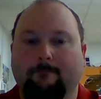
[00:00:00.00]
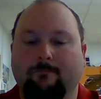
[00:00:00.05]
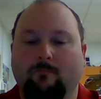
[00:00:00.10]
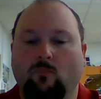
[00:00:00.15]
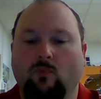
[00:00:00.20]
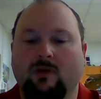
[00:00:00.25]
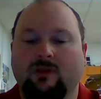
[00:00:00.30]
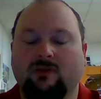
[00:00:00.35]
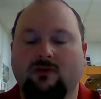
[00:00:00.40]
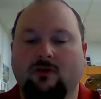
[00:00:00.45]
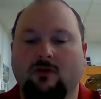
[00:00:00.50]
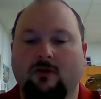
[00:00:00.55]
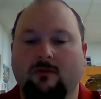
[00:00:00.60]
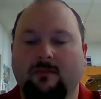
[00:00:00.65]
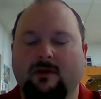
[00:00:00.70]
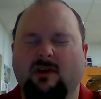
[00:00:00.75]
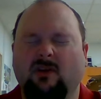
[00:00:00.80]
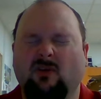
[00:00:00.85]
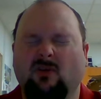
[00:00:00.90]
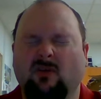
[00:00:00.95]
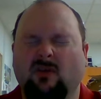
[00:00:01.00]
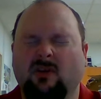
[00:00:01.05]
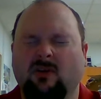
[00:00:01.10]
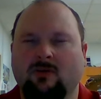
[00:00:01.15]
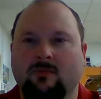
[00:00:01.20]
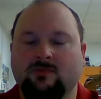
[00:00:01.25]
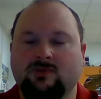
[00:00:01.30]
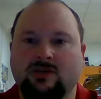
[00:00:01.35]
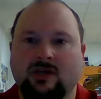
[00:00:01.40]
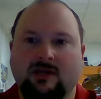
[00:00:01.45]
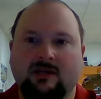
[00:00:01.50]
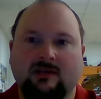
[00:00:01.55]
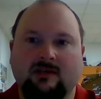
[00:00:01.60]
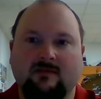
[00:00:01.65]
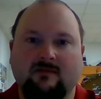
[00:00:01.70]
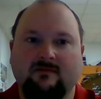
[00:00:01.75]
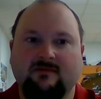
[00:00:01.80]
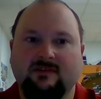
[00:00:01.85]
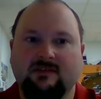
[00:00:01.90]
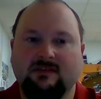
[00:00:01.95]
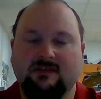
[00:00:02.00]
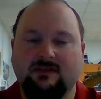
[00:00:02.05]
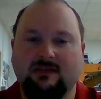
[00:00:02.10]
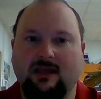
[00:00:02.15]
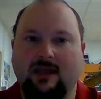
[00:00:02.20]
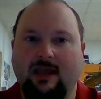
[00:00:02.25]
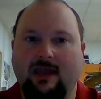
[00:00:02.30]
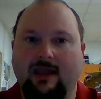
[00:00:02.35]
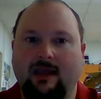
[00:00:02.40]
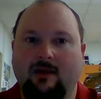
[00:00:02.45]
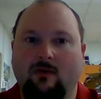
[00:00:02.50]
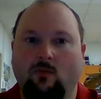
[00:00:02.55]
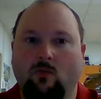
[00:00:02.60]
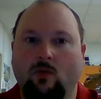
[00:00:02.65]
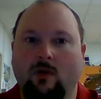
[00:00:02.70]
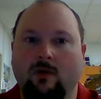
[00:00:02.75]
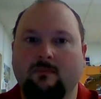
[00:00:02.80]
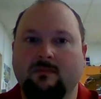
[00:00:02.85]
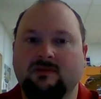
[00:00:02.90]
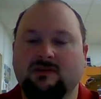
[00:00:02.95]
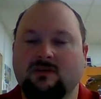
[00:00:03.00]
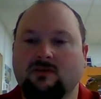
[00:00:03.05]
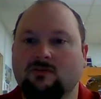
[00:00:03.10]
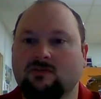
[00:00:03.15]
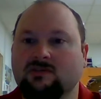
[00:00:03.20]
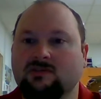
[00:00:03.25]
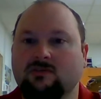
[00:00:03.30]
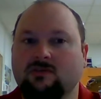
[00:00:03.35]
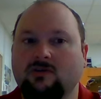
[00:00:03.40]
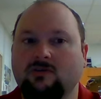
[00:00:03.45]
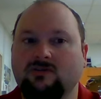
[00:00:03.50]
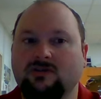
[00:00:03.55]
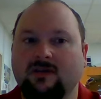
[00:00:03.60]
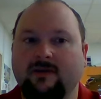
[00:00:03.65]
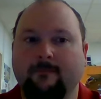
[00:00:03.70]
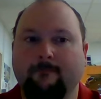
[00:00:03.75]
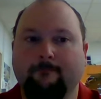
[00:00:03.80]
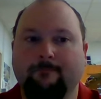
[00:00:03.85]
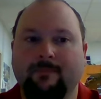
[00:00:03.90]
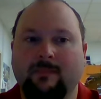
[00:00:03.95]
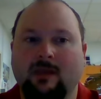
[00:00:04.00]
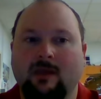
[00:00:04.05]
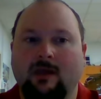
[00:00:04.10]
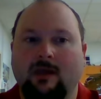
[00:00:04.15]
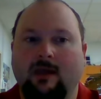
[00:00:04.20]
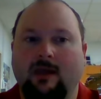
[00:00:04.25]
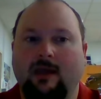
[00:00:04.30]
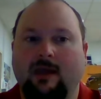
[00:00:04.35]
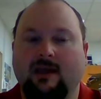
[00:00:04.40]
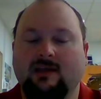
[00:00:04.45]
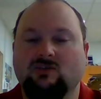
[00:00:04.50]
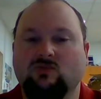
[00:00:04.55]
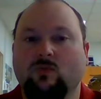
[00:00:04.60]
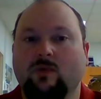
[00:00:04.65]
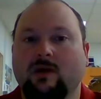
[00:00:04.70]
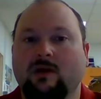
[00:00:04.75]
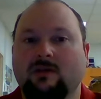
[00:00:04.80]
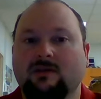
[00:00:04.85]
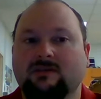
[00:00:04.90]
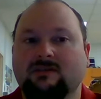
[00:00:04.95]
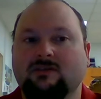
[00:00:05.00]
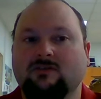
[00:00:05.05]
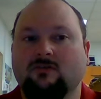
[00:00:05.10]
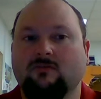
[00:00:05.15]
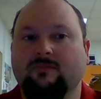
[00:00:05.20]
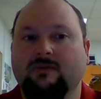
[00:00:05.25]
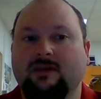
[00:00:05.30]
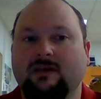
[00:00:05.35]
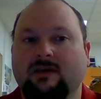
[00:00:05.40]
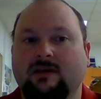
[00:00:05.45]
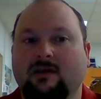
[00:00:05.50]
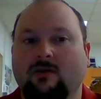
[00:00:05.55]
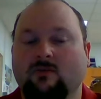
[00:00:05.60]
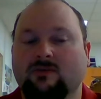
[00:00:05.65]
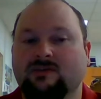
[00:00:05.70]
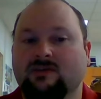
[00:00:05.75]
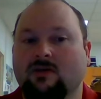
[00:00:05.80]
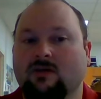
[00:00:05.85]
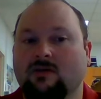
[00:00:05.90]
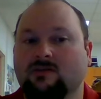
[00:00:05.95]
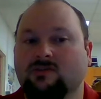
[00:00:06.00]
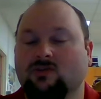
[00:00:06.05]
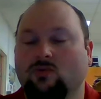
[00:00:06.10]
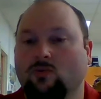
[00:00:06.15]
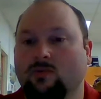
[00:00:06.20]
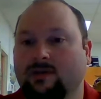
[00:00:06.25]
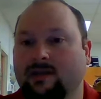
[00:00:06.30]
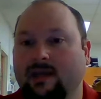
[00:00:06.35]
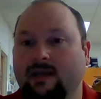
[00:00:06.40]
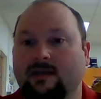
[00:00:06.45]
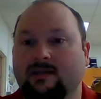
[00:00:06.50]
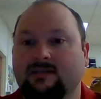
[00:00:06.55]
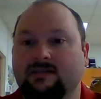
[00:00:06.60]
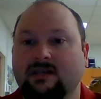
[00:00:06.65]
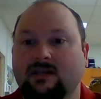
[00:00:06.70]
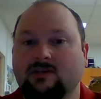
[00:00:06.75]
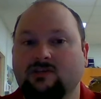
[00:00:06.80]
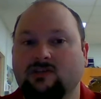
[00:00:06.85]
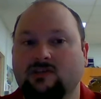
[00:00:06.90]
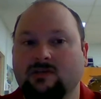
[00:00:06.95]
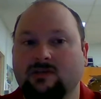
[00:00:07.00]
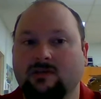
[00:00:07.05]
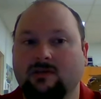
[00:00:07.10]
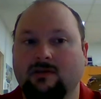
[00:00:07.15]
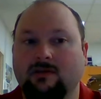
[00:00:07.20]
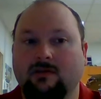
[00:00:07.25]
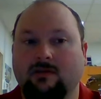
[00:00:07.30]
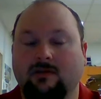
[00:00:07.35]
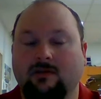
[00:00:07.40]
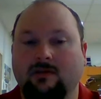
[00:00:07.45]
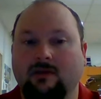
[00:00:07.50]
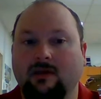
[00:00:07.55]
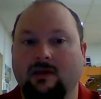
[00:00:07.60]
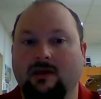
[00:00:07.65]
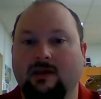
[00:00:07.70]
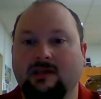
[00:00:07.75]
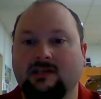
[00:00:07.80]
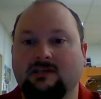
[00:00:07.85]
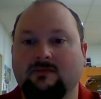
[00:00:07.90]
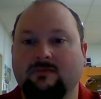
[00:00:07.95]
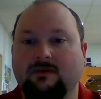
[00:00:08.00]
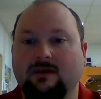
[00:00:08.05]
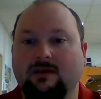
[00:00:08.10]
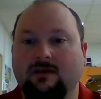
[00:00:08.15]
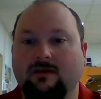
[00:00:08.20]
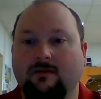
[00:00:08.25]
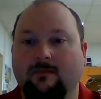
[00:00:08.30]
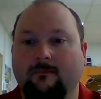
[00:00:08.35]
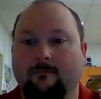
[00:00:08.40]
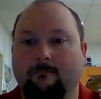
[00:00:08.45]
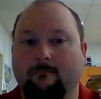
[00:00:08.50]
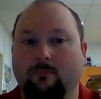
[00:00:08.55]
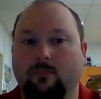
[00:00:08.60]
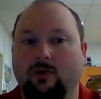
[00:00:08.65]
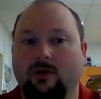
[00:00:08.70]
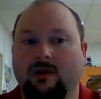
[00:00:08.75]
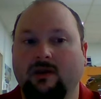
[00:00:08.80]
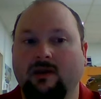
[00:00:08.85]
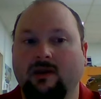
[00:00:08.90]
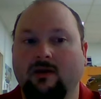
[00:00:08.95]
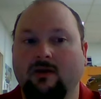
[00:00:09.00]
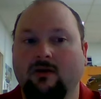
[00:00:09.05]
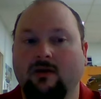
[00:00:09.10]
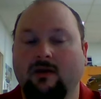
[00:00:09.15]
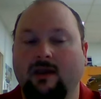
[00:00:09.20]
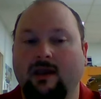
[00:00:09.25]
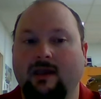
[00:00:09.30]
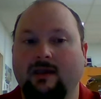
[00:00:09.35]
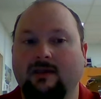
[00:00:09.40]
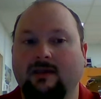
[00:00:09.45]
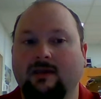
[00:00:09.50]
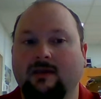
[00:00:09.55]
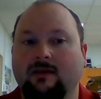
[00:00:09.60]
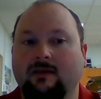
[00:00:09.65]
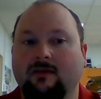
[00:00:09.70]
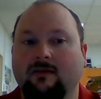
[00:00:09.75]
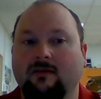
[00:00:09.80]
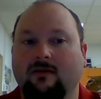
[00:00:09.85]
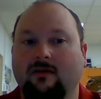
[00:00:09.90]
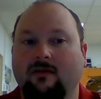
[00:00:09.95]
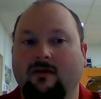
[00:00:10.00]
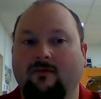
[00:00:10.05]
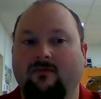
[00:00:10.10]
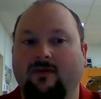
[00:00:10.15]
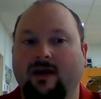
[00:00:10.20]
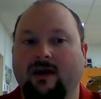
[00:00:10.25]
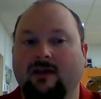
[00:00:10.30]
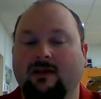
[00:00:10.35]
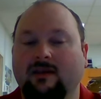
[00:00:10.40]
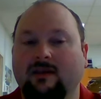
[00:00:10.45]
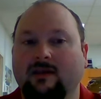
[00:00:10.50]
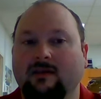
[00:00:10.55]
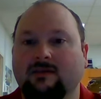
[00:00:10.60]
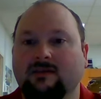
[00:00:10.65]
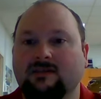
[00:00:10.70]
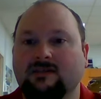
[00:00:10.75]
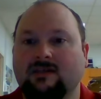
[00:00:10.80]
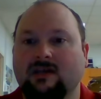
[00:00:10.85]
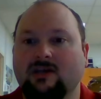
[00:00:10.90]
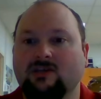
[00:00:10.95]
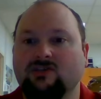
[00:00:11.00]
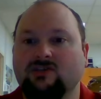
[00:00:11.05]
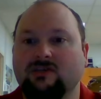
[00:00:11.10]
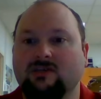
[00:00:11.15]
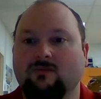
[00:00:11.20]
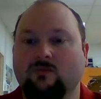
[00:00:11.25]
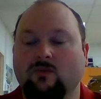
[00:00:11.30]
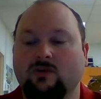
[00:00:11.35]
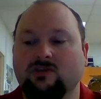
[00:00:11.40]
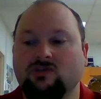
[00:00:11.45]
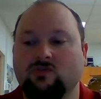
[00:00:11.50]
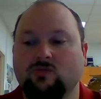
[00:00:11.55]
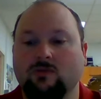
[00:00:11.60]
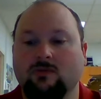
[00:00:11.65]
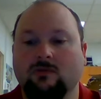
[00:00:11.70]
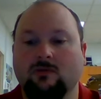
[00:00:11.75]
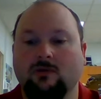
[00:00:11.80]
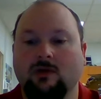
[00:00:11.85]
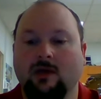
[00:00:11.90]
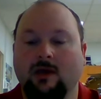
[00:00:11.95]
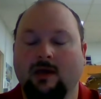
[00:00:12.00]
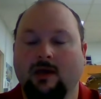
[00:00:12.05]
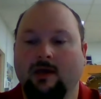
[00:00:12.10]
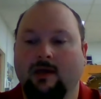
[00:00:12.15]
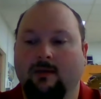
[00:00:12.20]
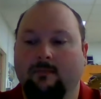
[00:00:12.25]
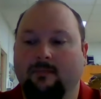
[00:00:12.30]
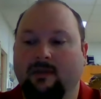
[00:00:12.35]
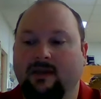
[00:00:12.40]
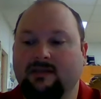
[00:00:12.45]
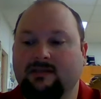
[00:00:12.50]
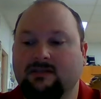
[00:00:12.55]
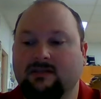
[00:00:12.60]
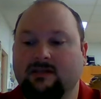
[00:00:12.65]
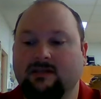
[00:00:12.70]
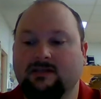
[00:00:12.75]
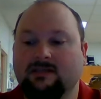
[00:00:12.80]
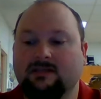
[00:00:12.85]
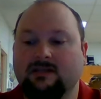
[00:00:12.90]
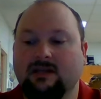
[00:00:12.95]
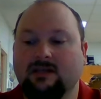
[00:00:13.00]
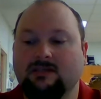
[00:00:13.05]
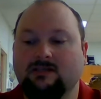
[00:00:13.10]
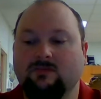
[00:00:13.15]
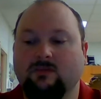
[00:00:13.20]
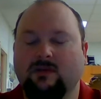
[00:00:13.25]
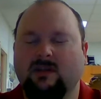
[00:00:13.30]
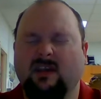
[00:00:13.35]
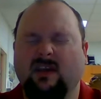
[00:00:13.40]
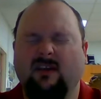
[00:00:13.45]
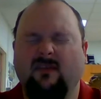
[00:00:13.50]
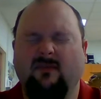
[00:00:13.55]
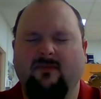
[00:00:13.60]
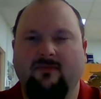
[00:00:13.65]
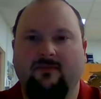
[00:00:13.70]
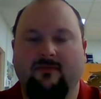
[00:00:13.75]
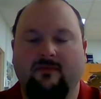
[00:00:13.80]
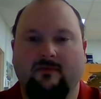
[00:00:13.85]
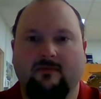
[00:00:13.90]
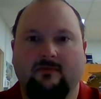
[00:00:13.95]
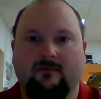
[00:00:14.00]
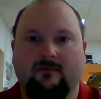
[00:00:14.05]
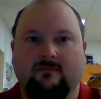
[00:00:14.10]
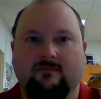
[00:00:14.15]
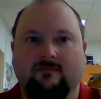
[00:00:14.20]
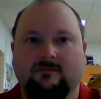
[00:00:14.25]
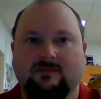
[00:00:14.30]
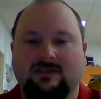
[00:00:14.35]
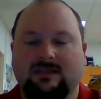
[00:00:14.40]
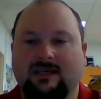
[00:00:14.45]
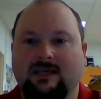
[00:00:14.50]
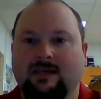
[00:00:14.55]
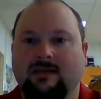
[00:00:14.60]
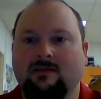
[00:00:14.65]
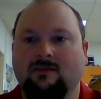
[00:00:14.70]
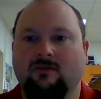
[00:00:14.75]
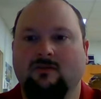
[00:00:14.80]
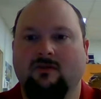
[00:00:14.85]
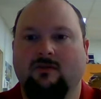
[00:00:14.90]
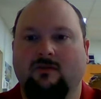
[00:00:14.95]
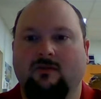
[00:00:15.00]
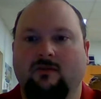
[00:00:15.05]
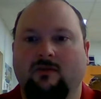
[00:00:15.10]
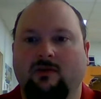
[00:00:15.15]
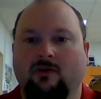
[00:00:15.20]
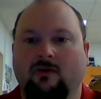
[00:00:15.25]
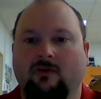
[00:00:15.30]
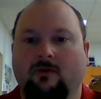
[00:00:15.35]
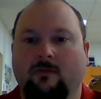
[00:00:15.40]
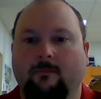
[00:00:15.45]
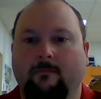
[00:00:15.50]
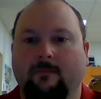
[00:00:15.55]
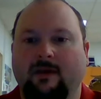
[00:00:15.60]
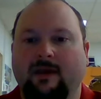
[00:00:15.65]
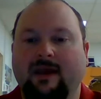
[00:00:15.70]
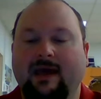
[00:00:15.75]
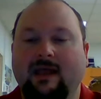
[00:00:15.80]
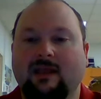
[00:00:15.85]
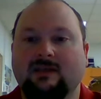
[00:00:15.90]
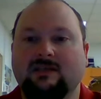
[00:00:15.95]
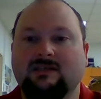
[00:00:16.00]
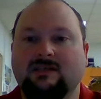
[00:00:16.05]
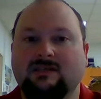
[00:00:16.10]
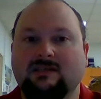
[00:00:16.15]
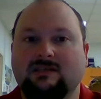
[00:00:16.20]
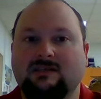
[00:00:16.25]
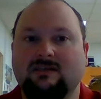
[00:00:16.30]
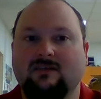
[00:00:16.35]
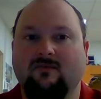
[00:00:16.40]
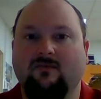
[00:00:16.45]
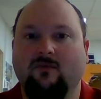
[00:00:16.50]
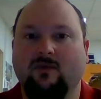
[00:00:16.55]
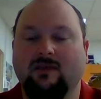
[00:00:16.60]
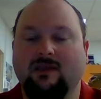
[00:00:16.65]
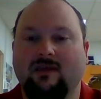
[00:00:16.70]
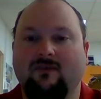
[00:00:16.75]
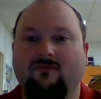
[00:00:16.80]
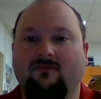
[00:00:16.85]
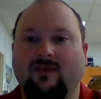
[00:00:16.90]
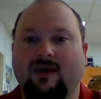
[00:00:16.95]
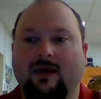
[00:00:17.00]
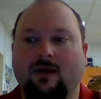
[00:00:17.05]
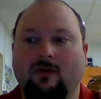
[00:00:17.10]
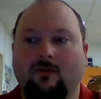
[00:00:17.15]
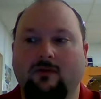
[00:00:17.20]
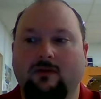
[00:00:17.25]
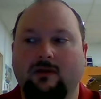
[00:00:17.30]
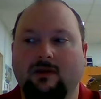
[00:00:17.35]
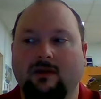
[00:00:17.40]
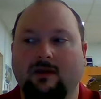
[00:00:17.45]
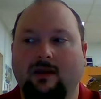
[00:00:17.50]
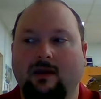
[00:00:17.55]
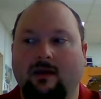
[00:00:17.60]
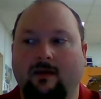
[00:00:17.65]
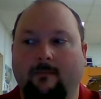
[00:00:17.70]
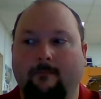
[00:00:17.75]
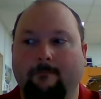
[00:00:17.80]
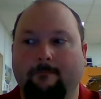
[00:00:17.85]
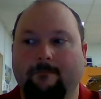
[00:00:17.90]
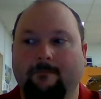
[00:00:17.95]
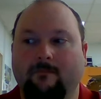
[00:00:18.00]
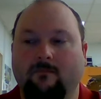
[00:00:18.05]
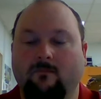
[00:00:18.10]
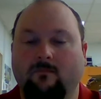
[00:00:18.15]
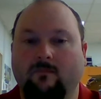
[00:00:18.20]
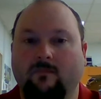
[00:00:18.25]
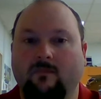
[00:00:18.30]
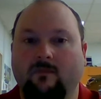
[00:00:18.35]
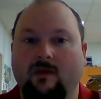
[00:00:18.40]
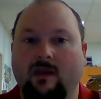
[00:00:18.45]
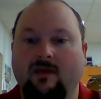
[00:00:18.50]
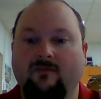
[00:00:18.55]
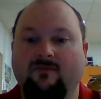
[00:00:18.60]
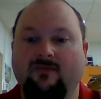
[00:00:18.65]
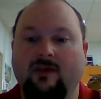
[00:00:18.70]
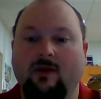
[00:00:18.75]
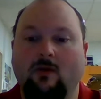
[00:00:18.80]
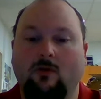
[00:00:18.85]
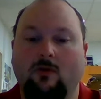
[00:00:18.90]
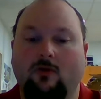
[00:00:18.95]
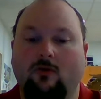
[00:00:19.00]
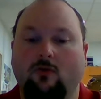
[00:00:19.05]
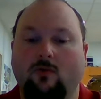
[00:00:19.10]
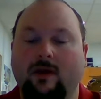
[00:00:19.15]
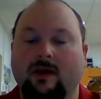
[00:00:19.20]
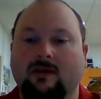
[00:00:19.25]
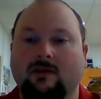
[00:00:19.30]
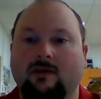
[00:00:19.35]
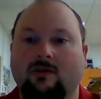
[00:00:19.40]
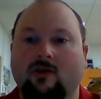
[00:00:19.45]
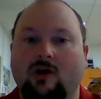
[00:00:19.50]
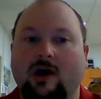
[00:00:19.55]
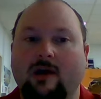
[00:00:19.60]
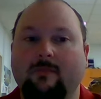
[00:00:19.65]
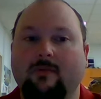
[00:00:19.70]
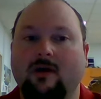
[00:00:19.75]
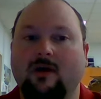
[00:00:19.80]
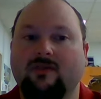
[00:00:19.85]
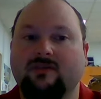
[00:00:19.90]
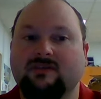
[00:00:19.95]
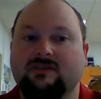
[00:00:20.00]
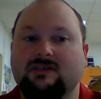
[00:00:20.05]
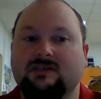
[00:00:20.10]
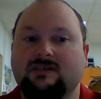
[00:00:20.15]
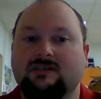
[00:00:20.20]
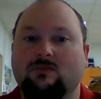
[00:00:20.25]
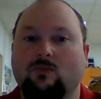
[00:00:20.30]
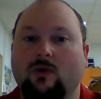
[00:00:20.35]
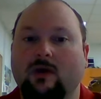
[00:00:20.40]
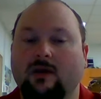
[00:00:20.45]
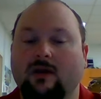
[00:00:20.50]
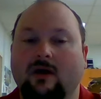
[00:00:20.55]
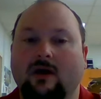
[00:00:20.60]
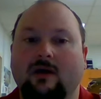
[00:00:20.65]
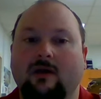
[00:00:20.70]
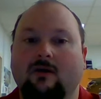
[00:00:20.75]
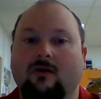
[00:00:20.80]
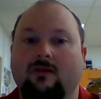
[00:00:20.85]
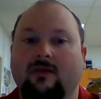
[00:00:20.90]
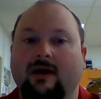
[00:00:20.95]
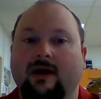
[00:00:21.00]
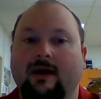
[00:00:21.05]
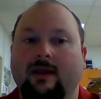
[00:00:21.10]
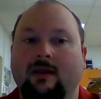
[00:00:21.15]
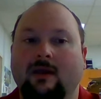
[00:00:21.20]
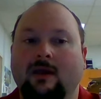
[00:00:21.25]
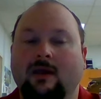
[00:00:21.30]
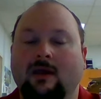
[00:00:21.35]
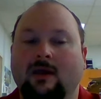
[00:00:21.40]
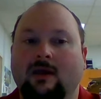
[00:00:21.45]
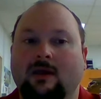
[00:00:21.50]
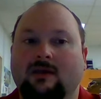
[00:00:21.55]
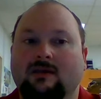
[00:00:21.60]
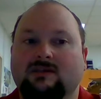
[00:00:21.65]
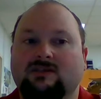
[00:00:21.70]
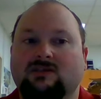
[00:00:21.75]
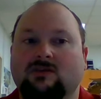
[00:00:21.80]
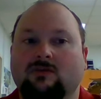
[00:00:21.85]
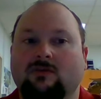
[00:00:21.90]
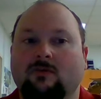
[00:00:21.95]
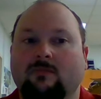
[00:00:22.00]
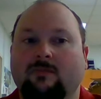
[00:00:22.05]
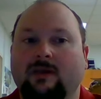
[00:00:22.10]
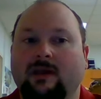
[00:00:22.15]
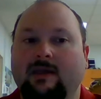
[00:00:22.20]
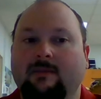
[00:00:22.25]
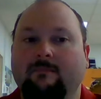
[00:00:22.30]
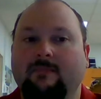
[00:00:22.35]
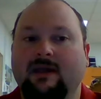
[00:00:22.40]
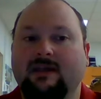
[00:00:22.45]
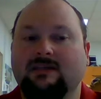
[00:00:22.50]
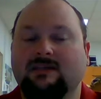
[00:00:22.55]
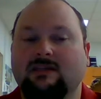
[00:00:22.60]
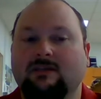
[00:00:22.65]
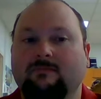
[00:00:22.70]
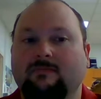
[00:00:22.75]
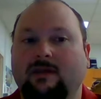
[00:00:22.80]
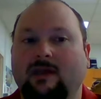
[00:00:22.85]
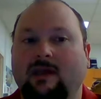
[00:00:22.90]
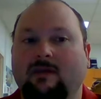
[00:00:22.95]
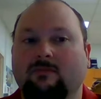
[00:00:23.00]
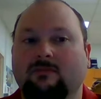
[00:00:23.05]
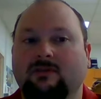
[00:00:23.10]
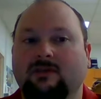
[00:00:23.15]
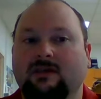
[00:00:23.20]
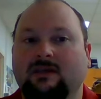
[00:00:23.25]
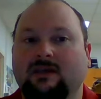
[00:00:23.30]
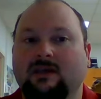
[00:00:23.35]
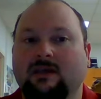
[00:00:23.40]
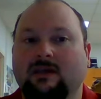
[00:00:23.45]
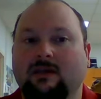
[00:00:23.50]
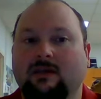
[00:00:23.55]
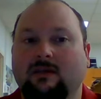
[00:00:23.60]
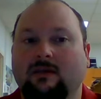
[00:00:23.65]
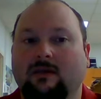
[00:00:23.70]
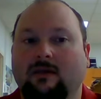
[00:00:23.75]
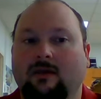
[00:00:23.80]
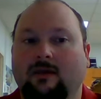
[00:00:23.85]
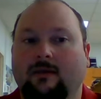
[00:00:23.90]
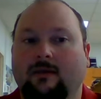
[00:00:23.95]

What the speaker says: what they're going to be doing, their objectives, and what materials they're using, as well as there'll be a results or data section that needs to be put in there, and then finally a discussion, which will basically discuss what they've seen, their analysis of what they found, if they were correct on their hypothesis and whatnot and all that. So they'll be basically able to get